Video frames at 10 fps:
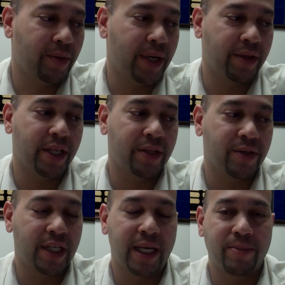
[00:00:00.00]
I think
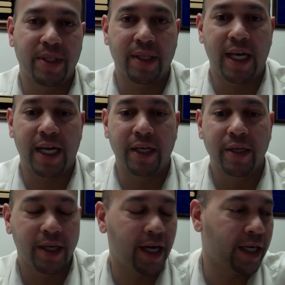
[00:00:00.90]
there's times to lie.
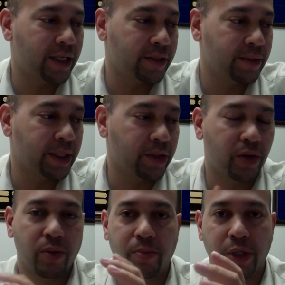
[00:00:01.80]
I mean, the
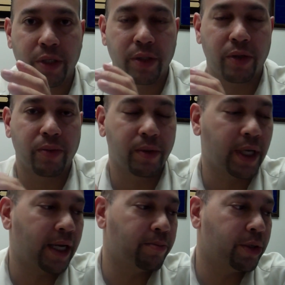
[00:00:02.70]
whole
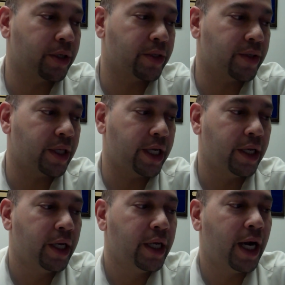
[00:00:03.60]
God book is a lie.
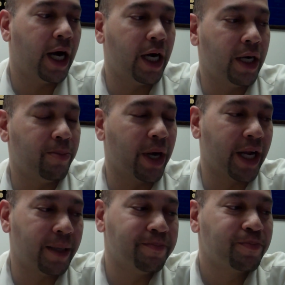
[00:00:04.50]
But
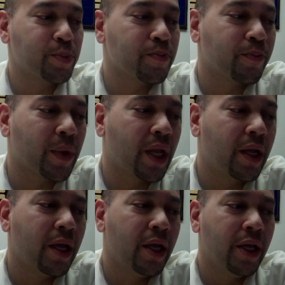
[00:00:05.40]

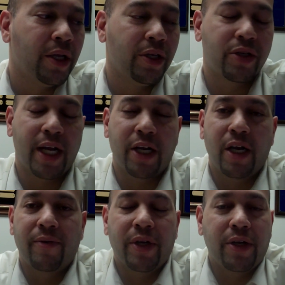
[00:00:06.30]
you should not
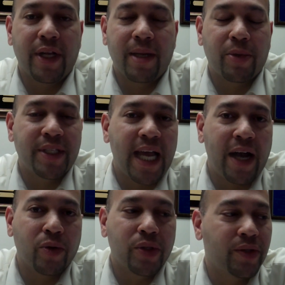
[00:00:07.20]
covet your neighbor's
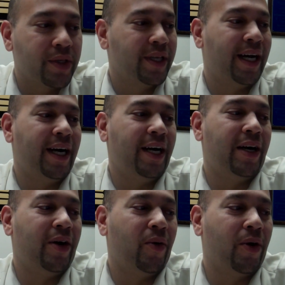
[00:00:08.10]
house,
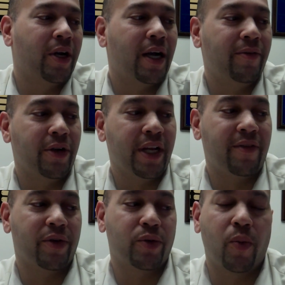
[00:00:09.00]
or covet your
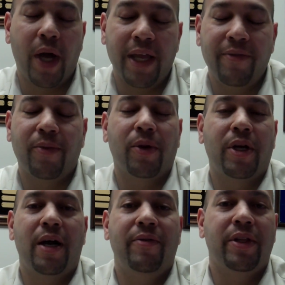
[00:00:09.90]
neighbor's wife, or
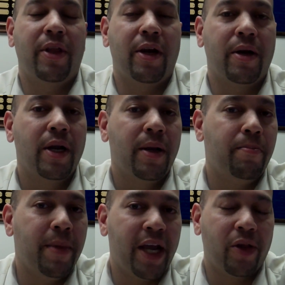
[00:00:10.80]
covet their
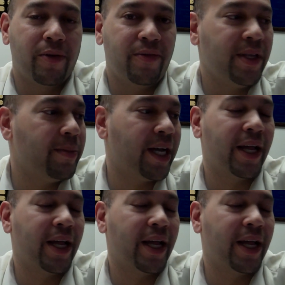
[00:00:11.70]
male or female.